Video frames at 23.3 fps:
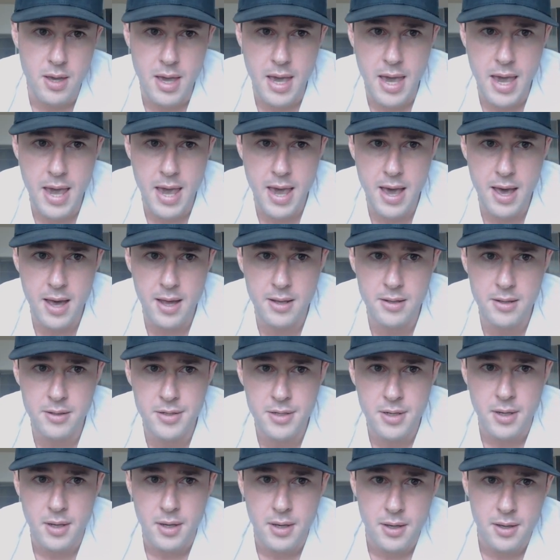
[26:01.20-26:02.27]
and
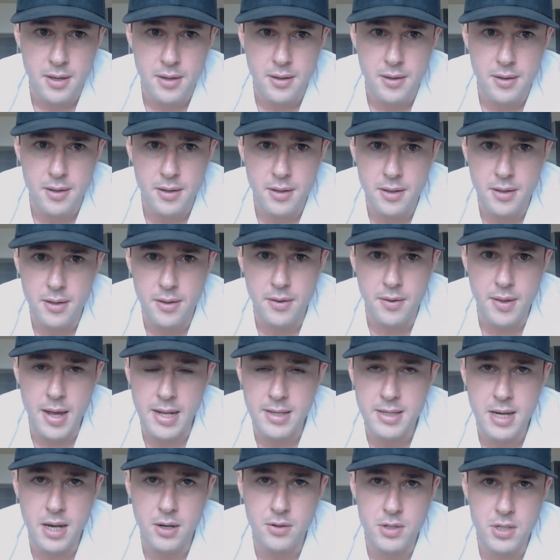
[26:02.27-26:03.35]

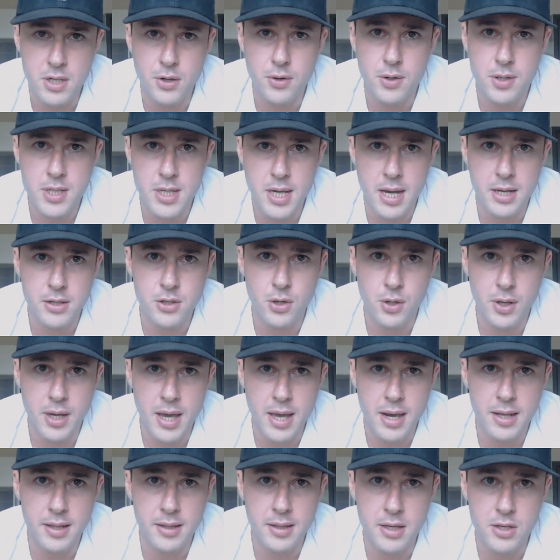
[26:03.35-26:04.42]
that's how seriously I took
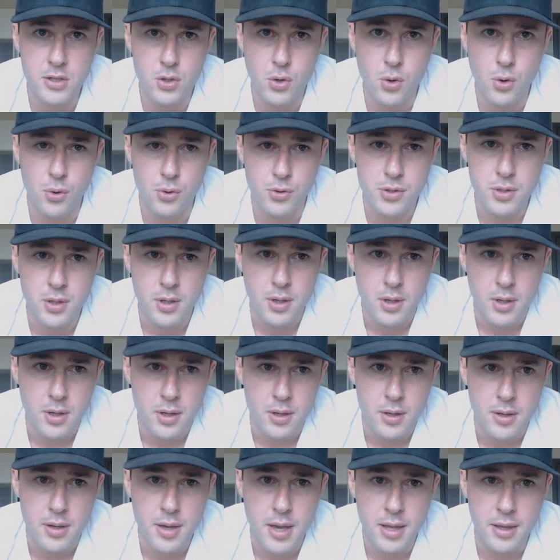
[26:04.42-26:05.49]
hitting these goals.
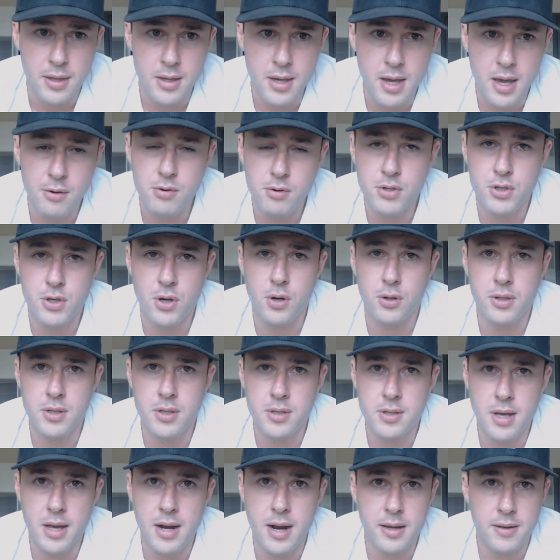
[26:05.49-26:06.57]
And the end result
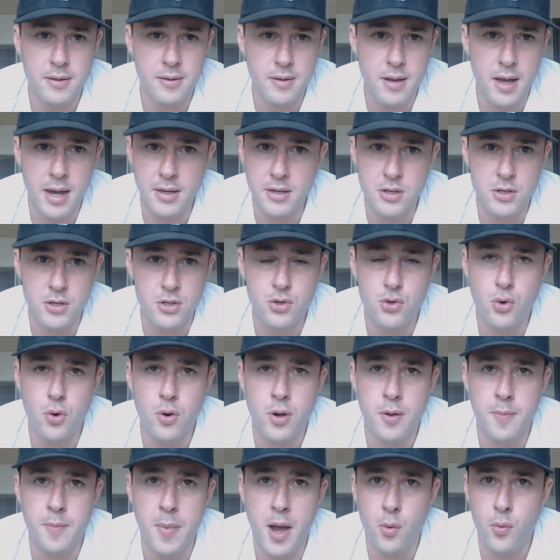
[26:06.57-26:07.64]
is that I
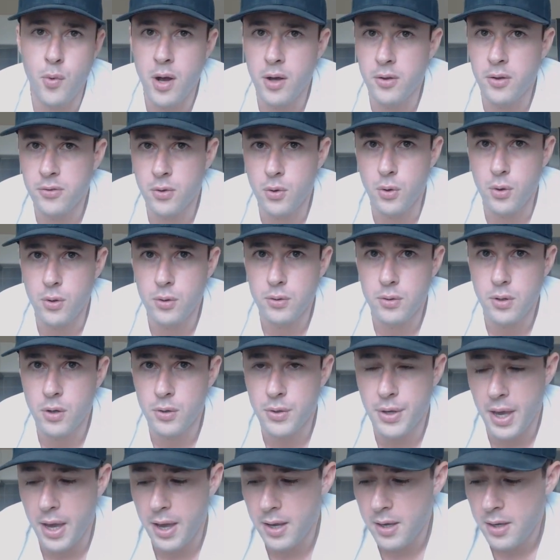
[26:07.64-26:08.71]
destroyed my wealth goal.
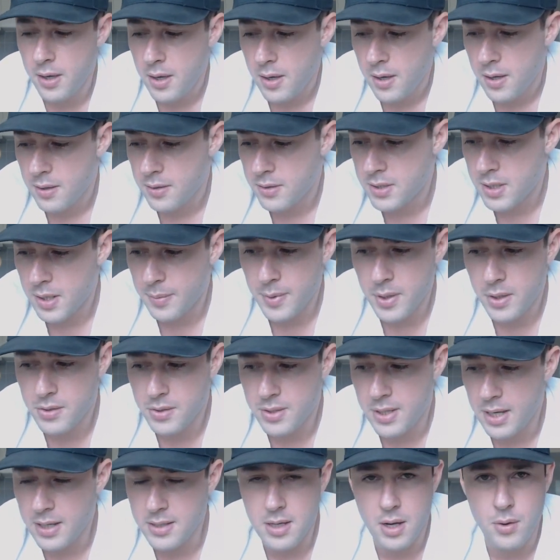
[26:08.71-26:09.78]
Okay, some of those
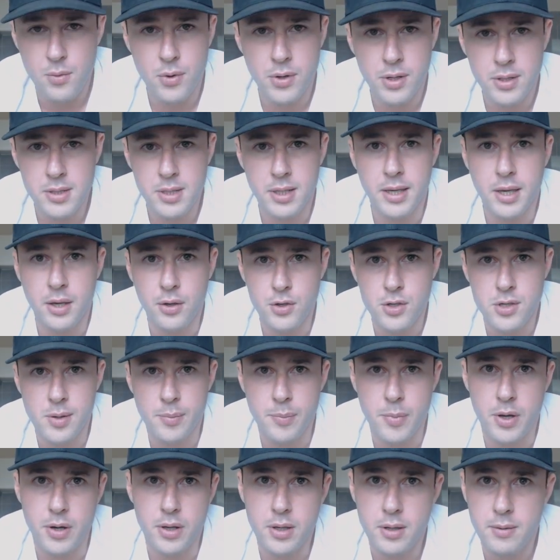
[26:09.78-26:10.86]
days I wanted to kill
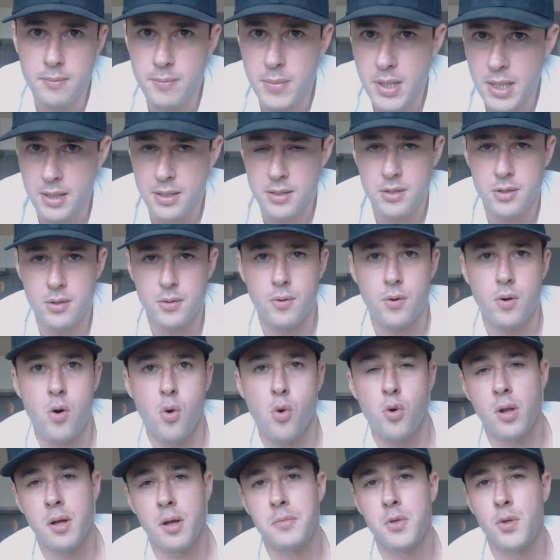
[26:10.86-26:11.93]
somebody because
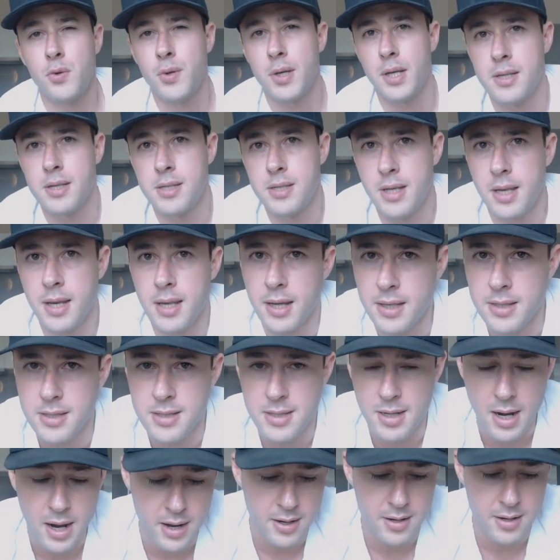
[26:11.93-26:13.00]
all I'm doing is sitting
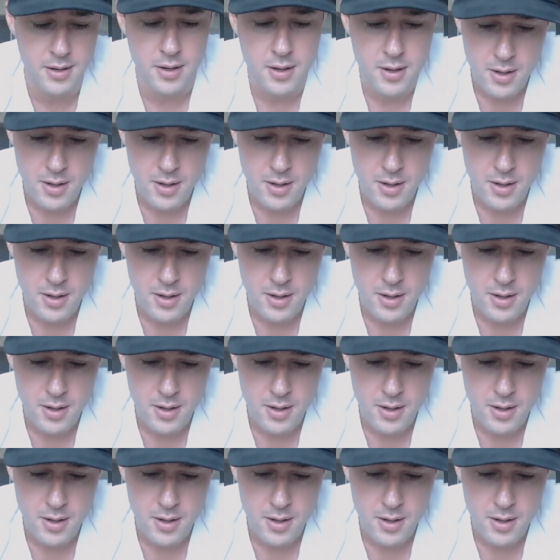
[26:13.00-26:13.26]
inside